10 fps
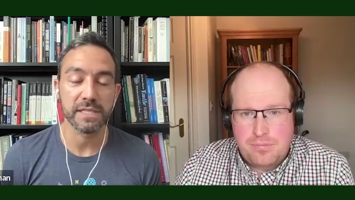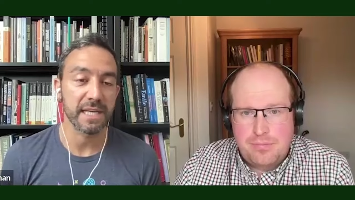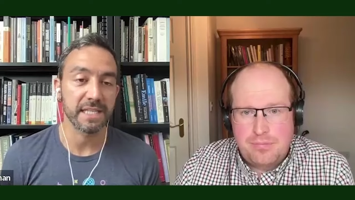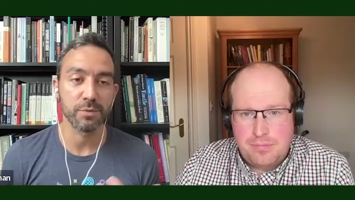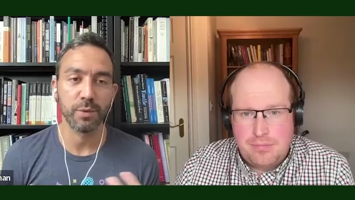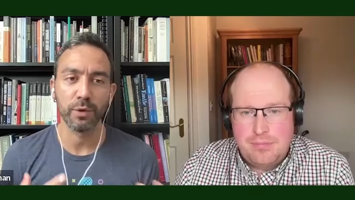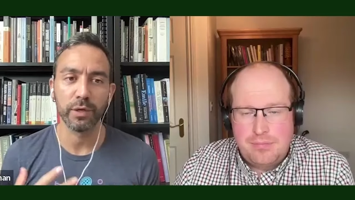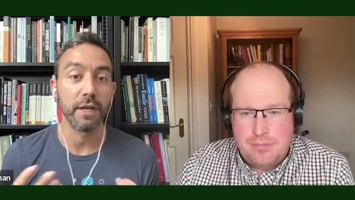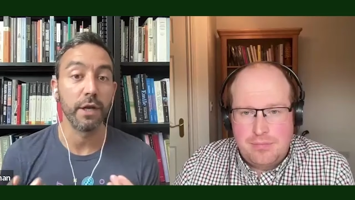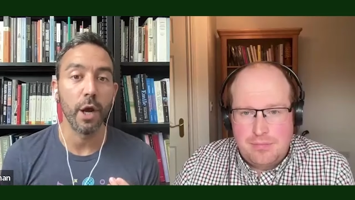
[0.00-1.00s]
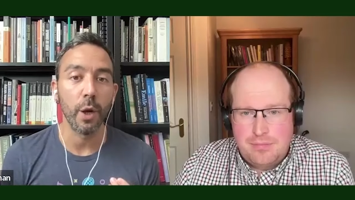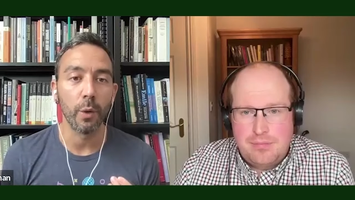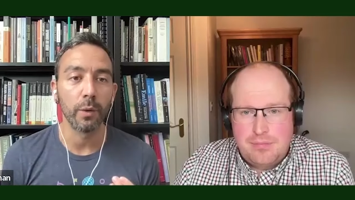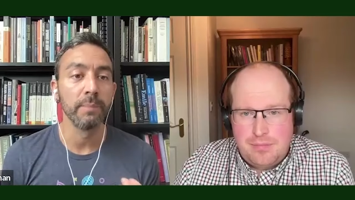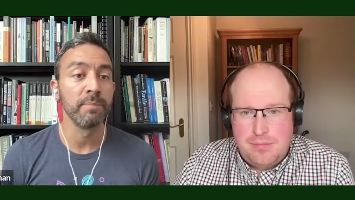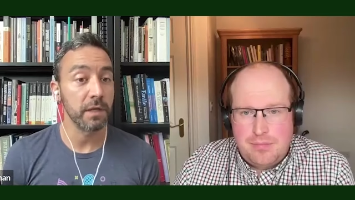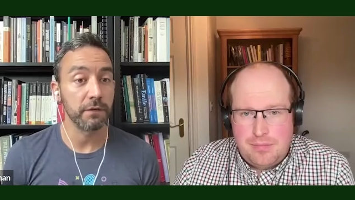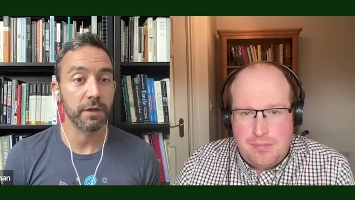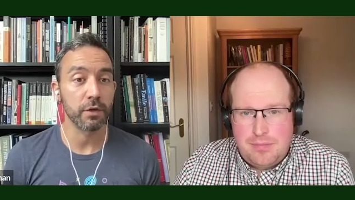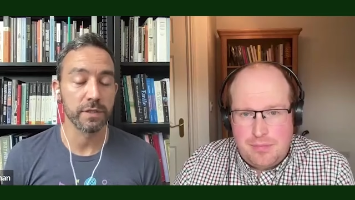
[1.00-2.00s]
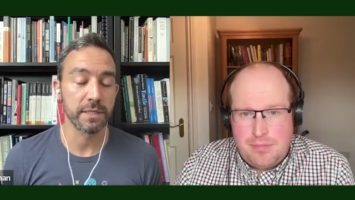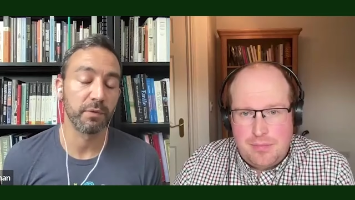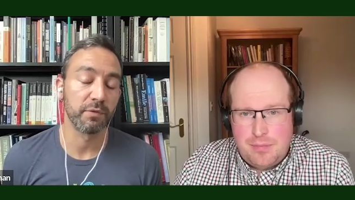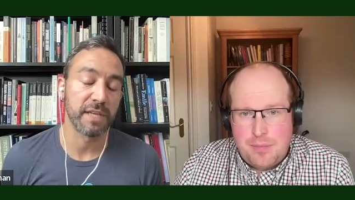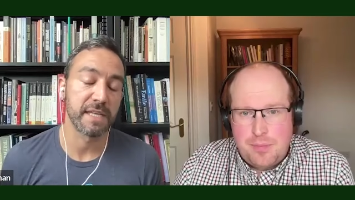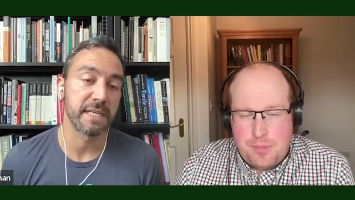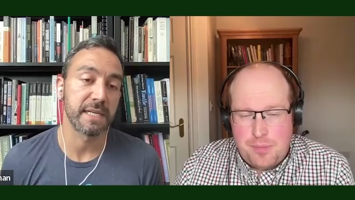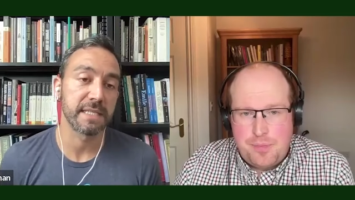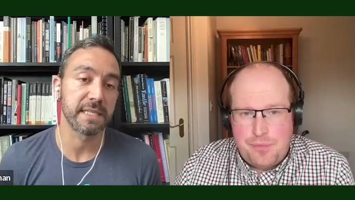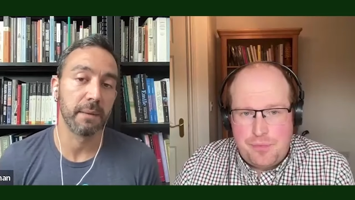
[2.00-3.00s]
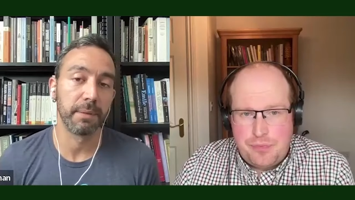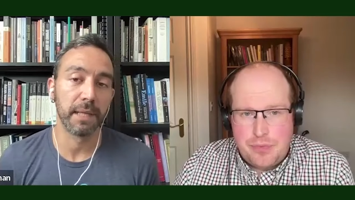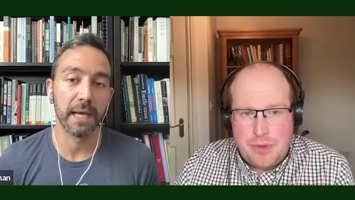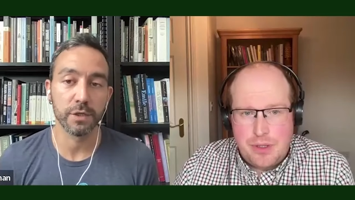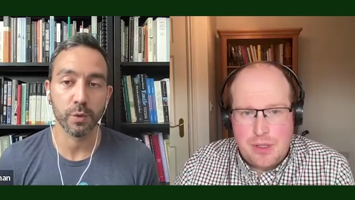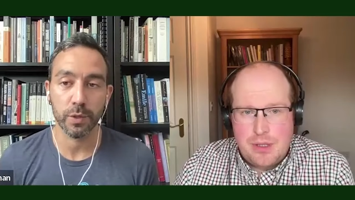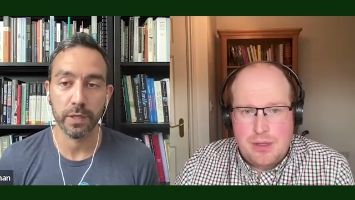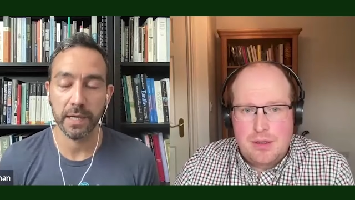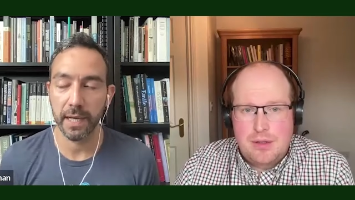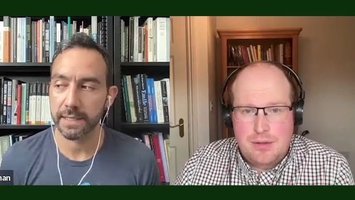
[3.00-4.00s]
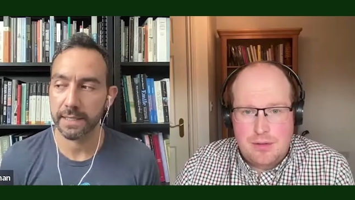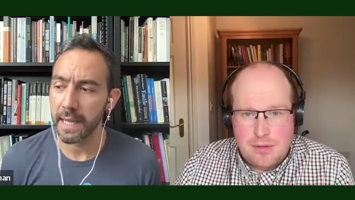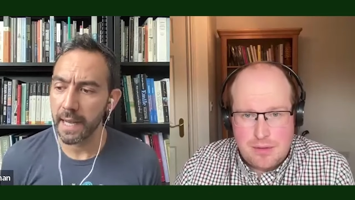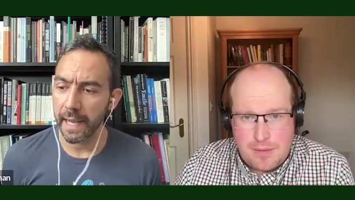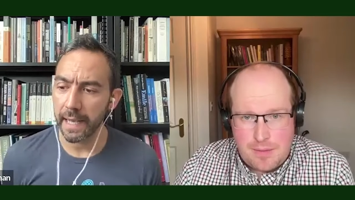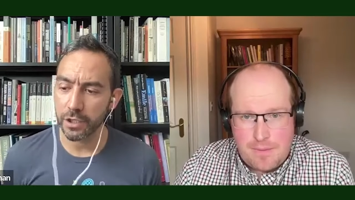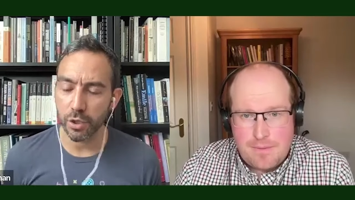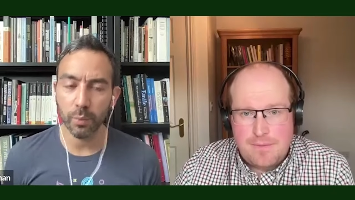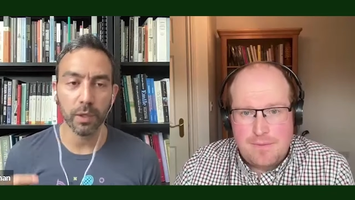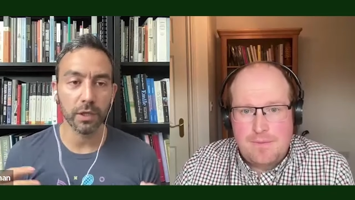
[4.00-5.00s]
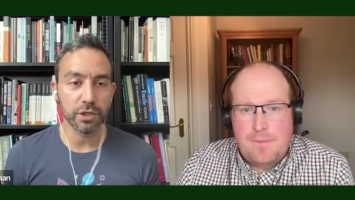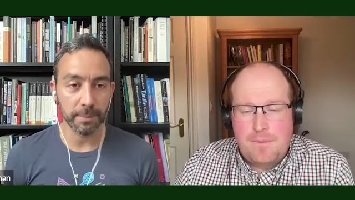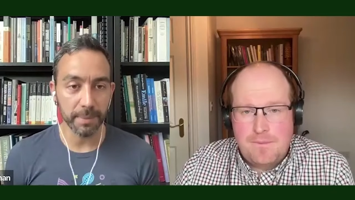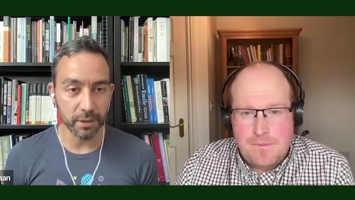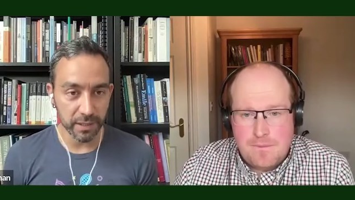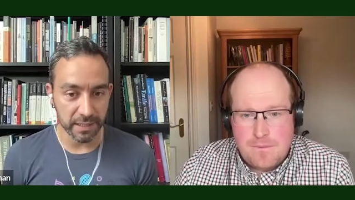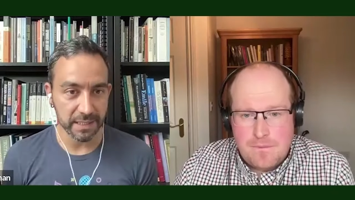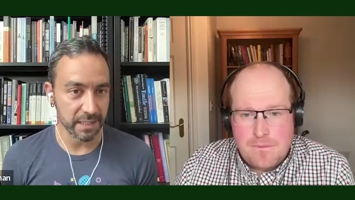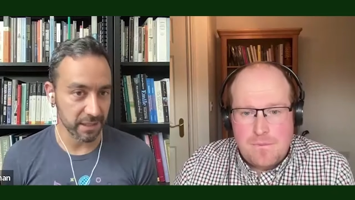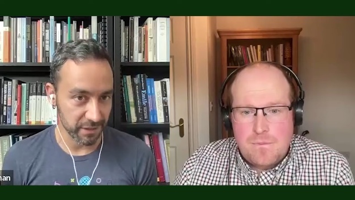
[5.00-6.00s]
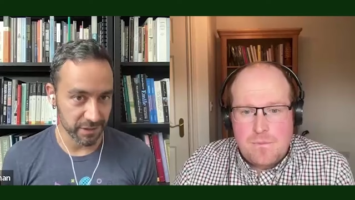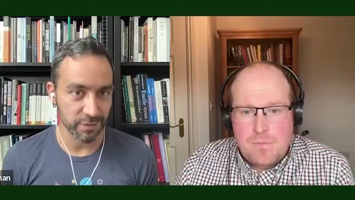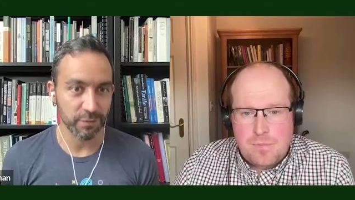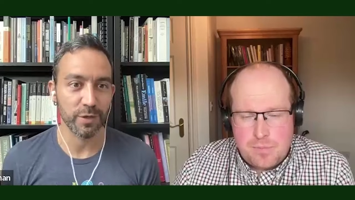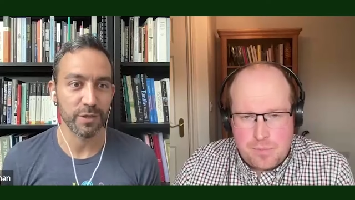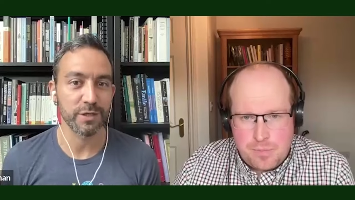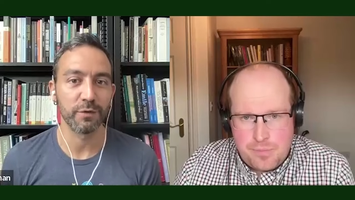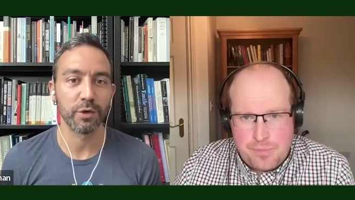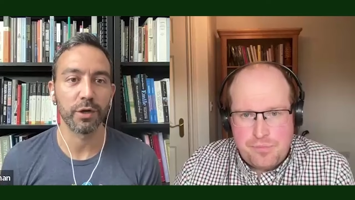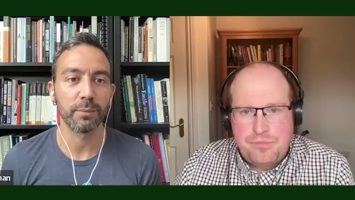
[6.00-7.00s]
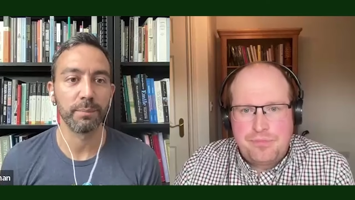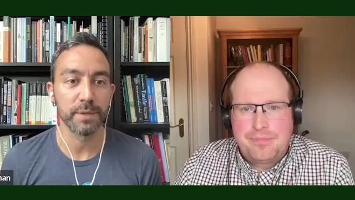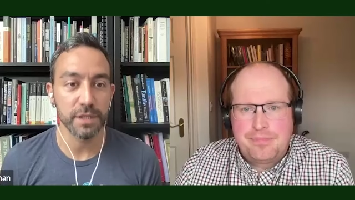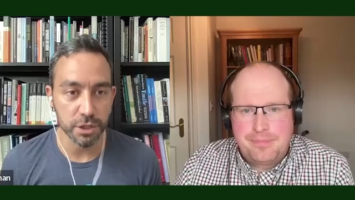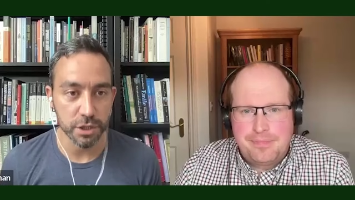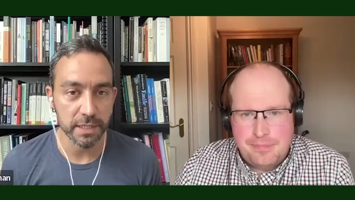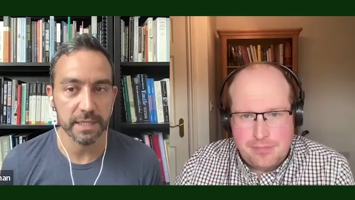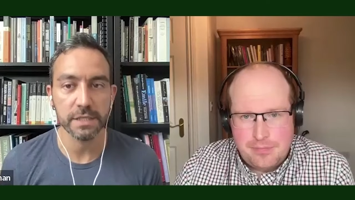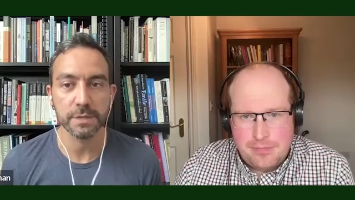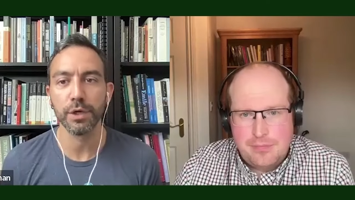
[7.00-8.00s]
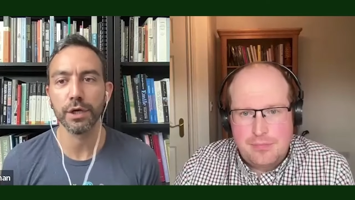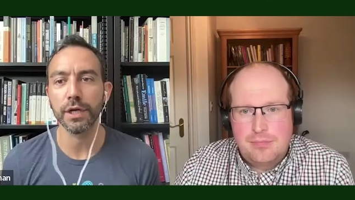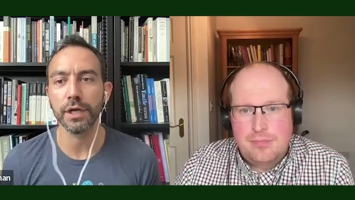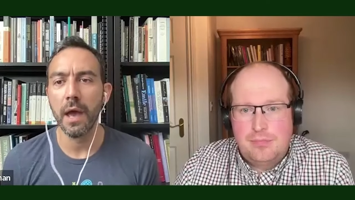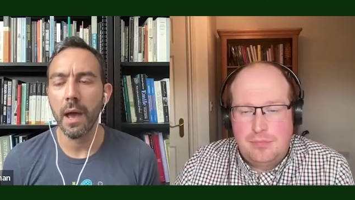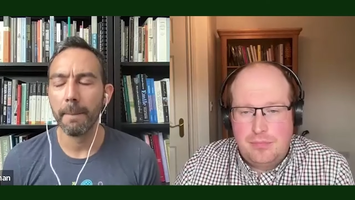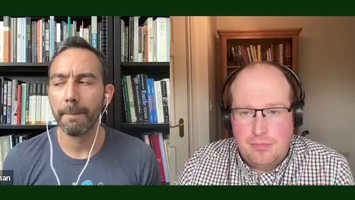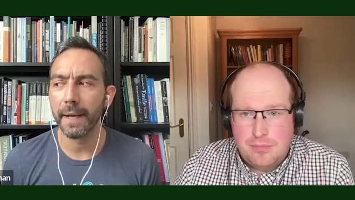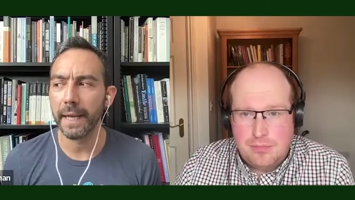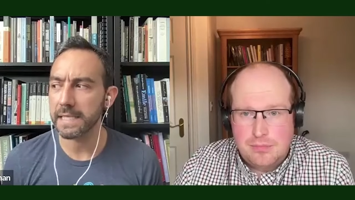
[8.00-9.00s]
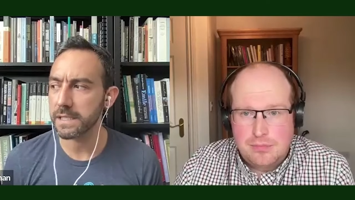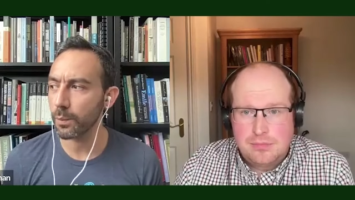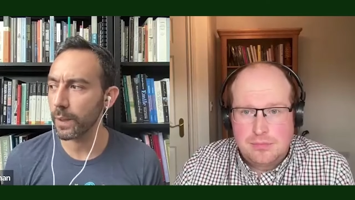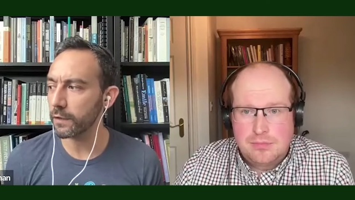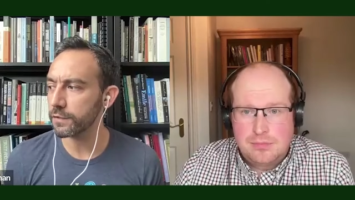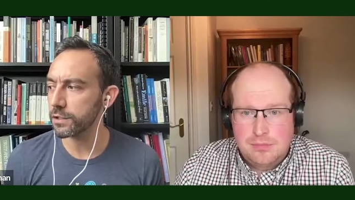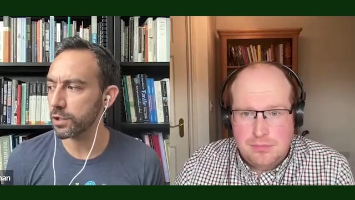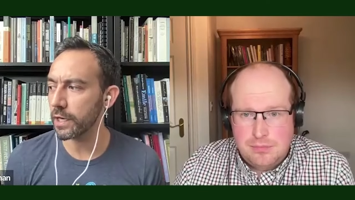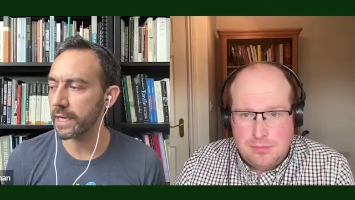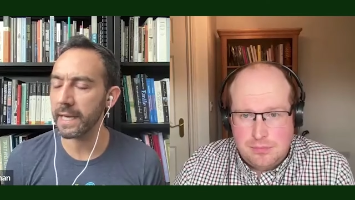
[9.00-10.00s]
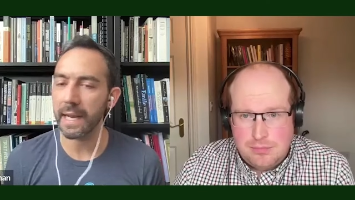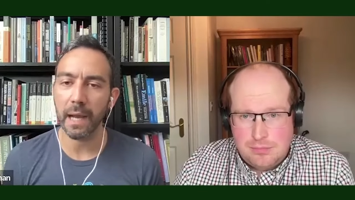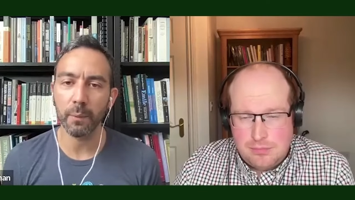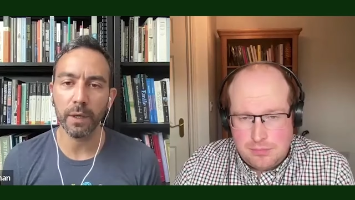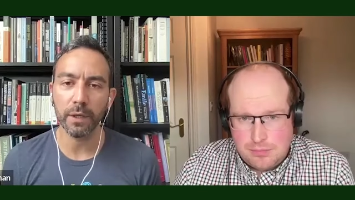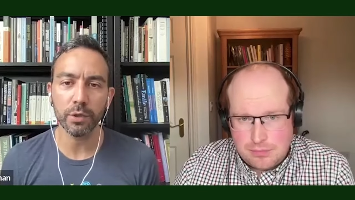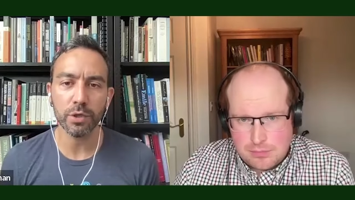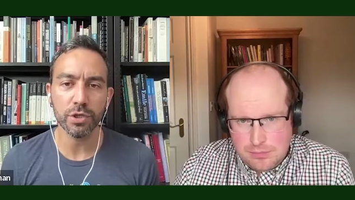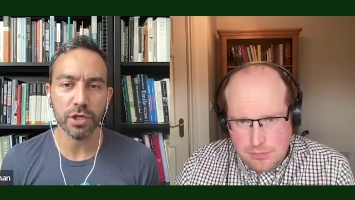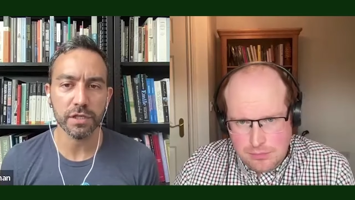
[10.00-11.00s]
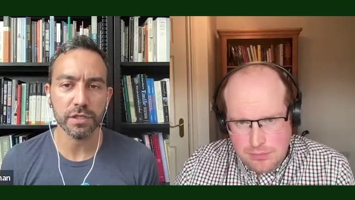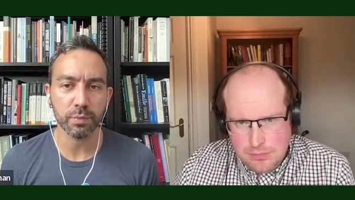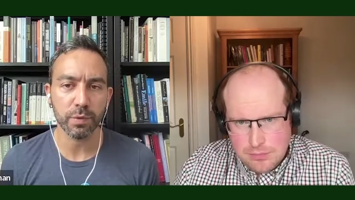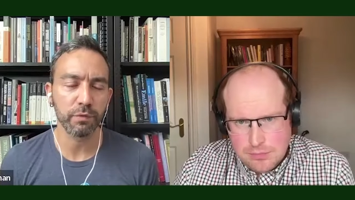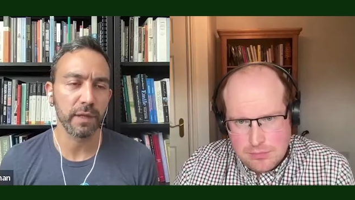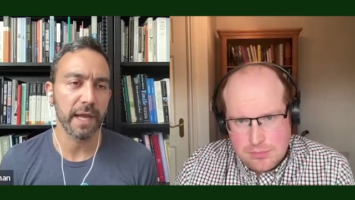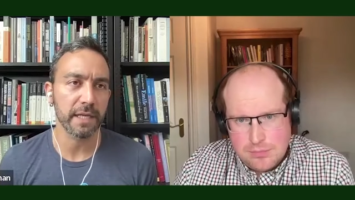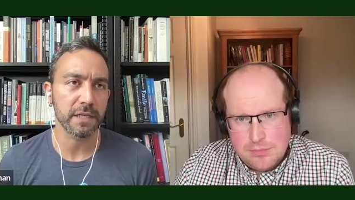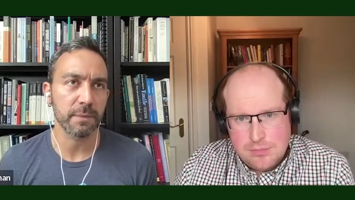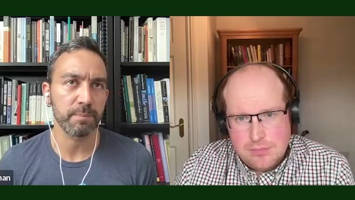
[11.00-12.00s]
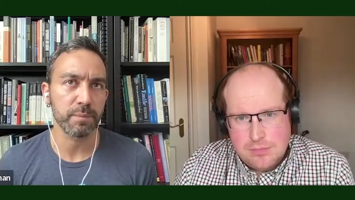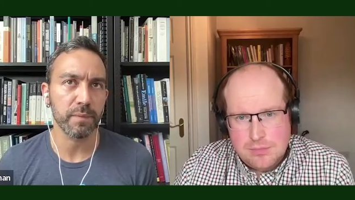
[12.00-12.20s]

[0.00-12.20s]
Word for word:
Speaker 1: these cases, we don't even know if the concept of sentience applies or not. And so we'll jump into the details, of course, of your position in this book. But as a way of starting, I want you to just reflect